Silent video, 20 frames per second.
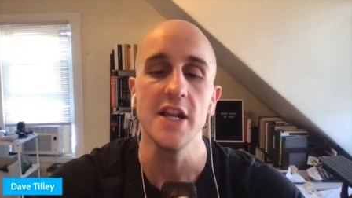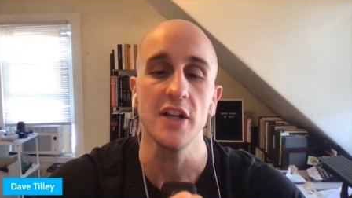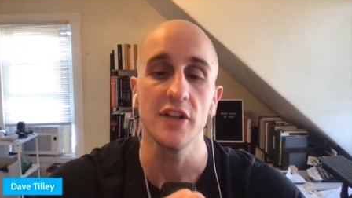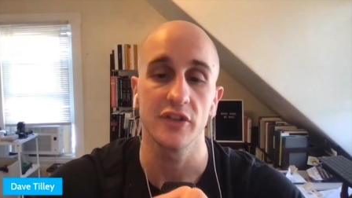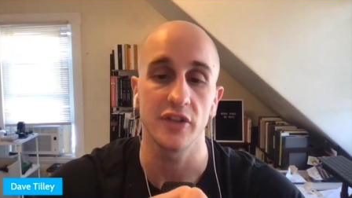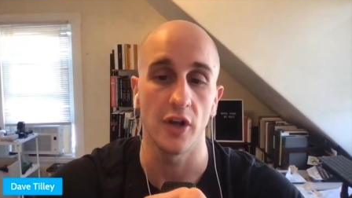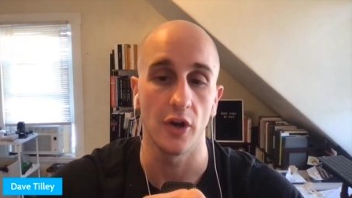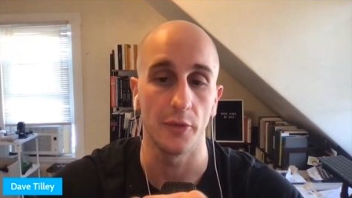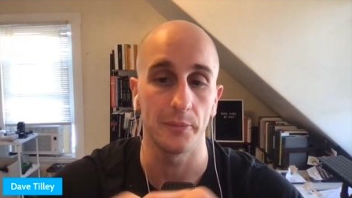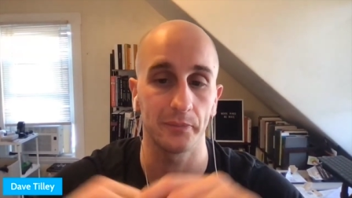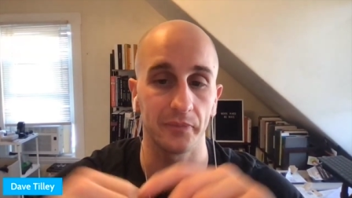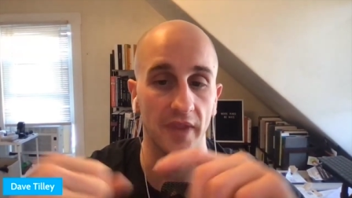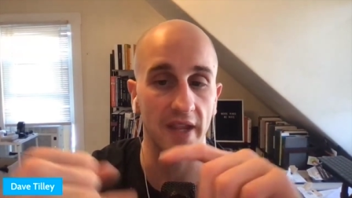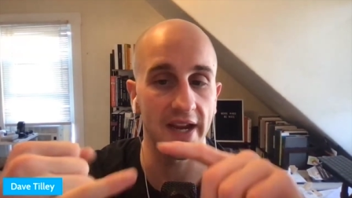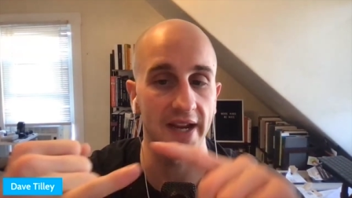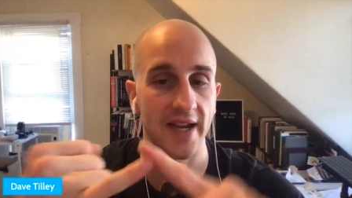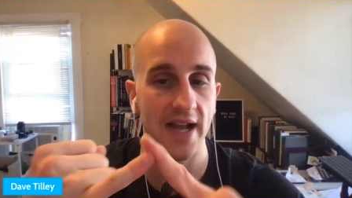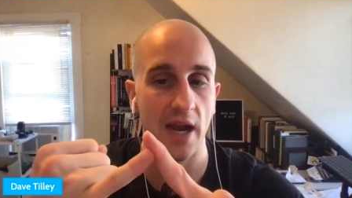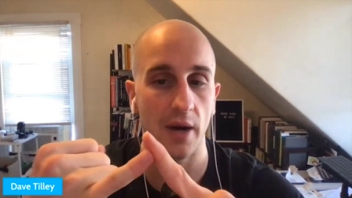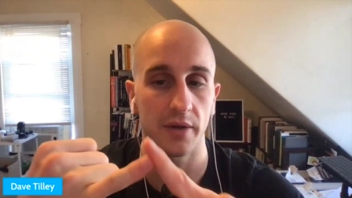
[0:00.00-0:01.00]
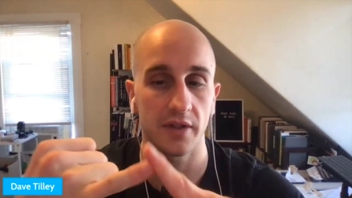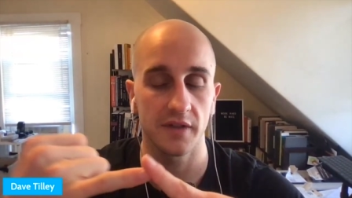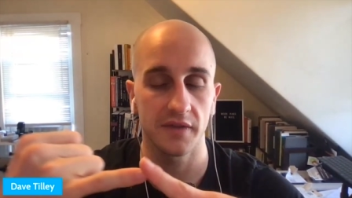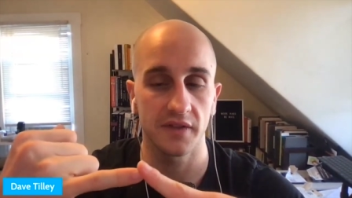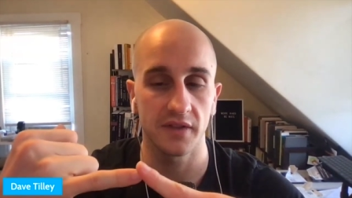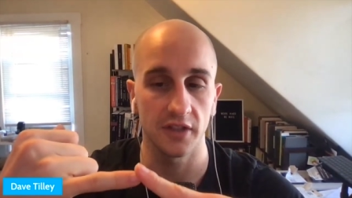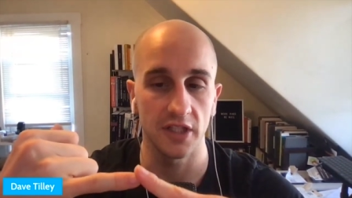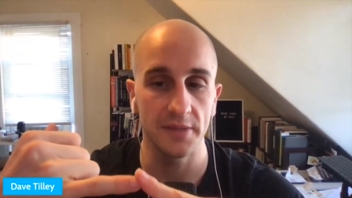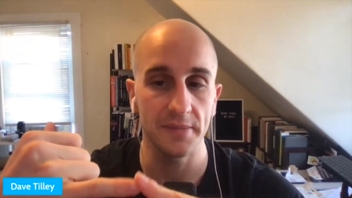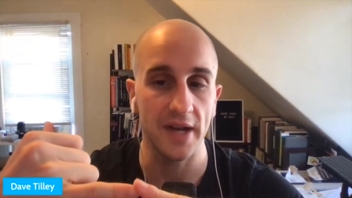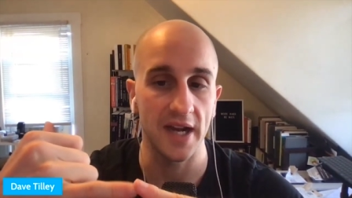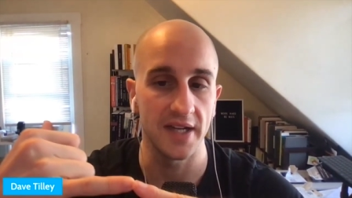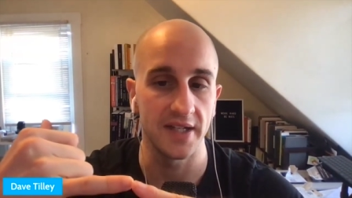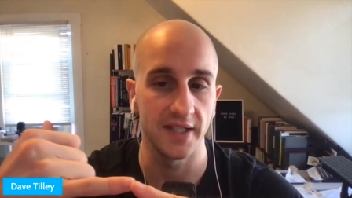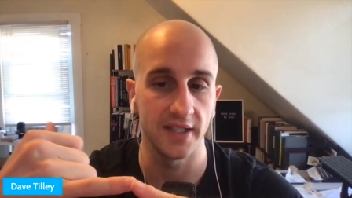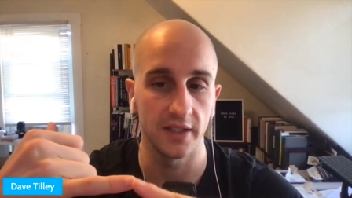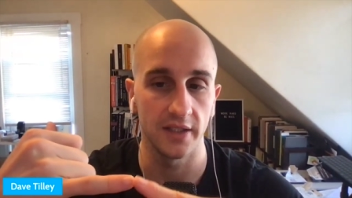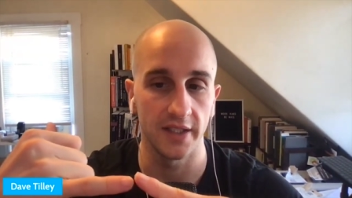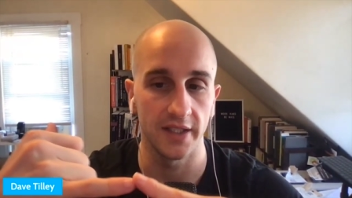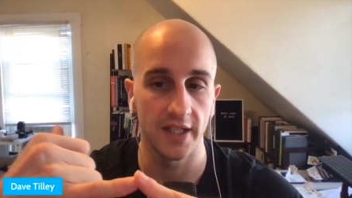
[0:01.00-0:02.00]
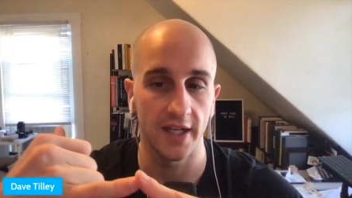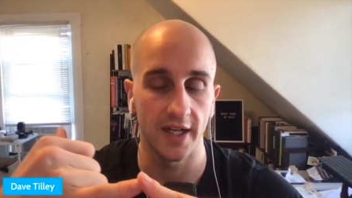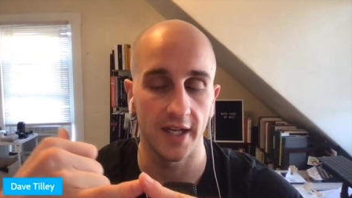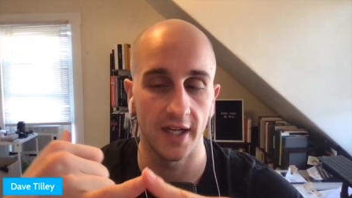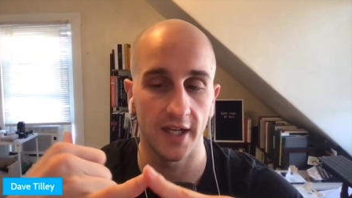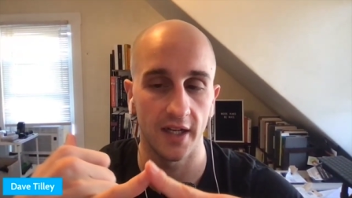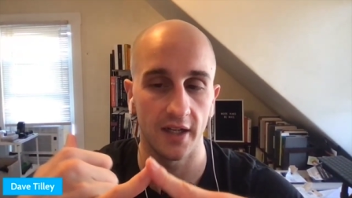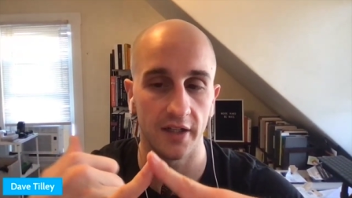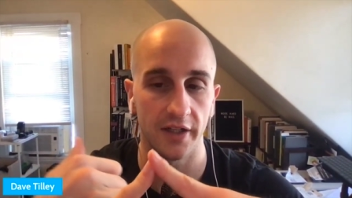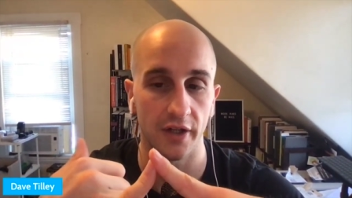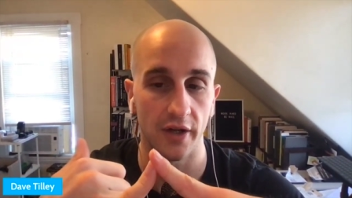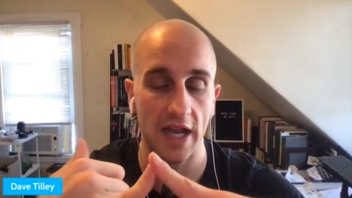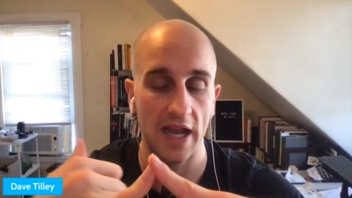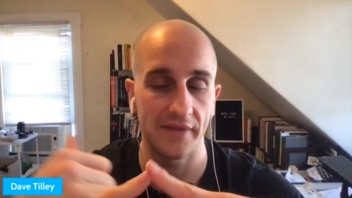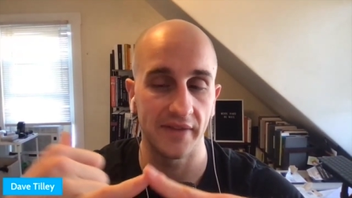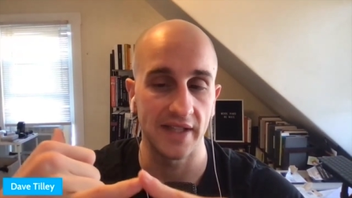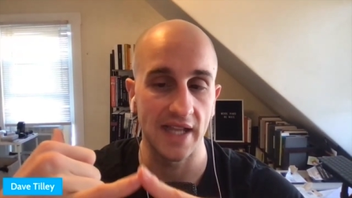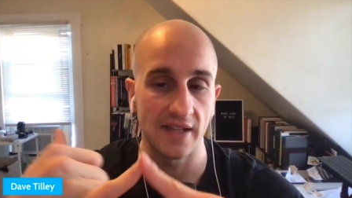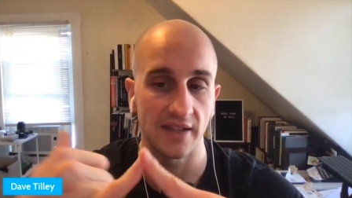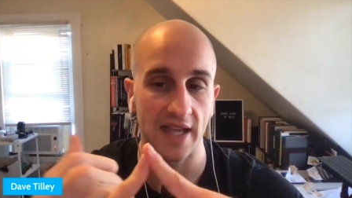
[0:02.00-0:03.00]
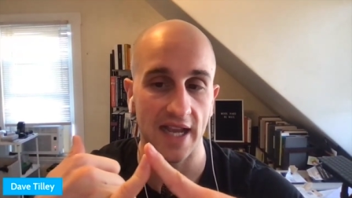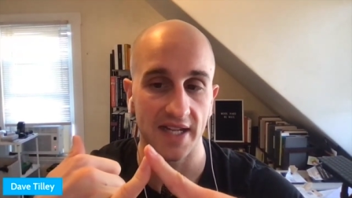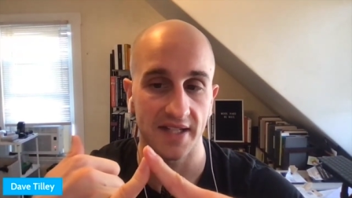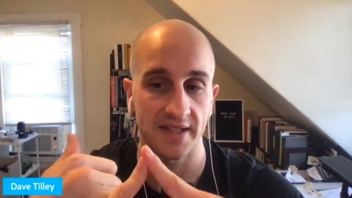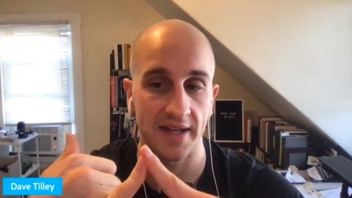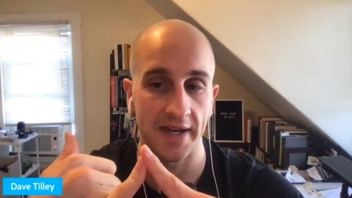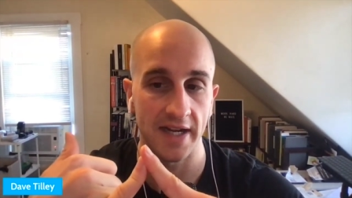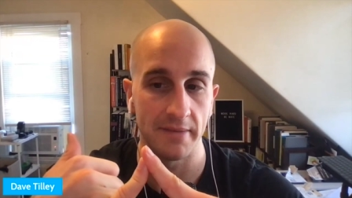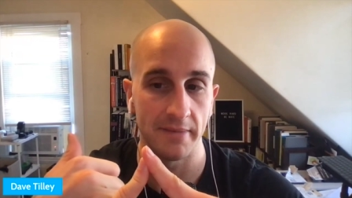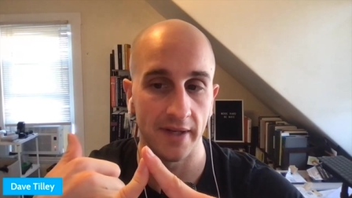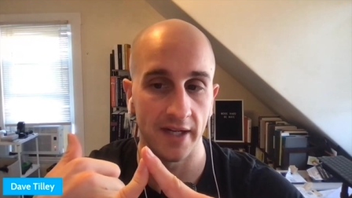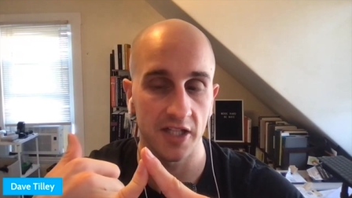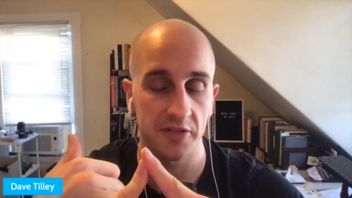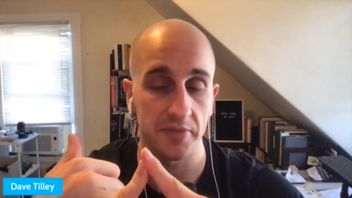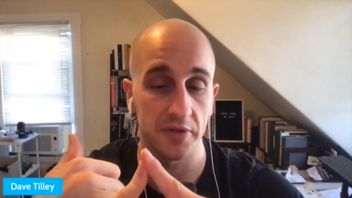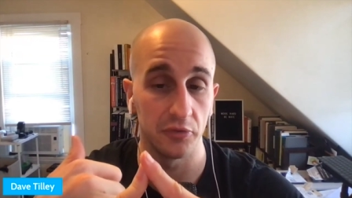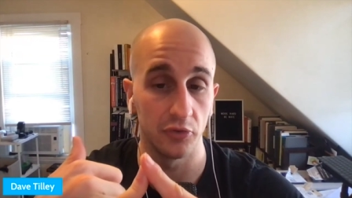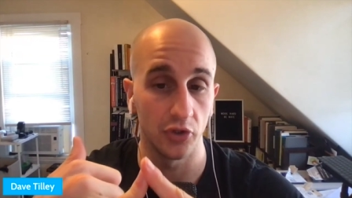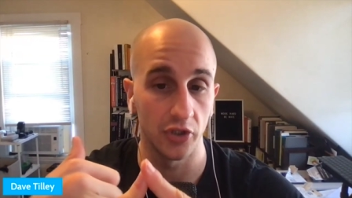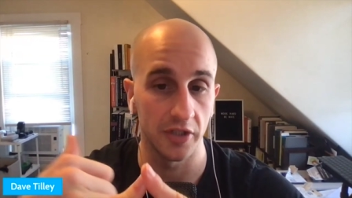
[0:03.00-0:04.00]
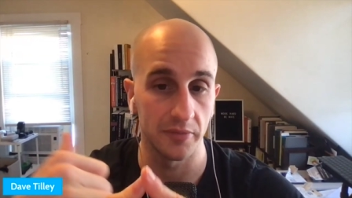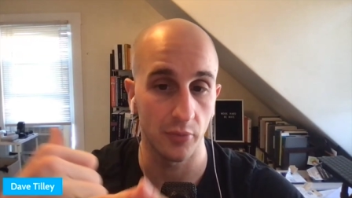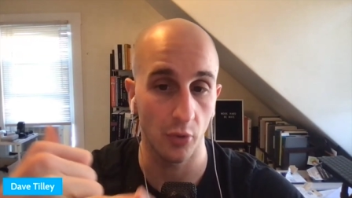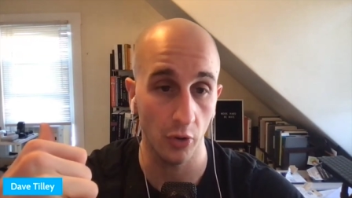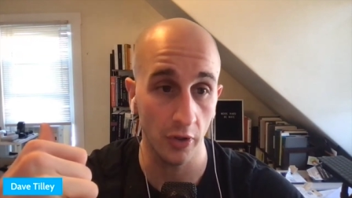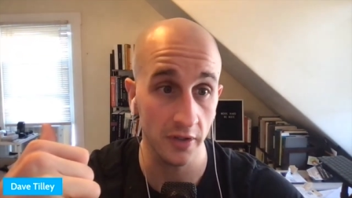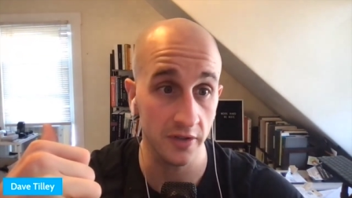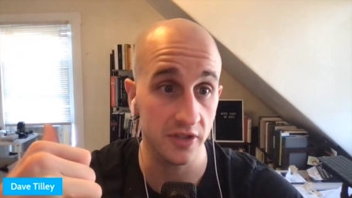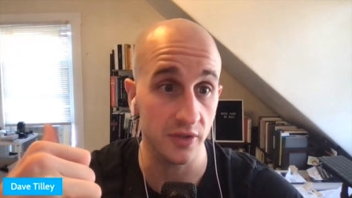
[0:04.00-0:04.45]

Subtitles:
So 8 hours of sleep, ideally, having that last 90 minutes be really important.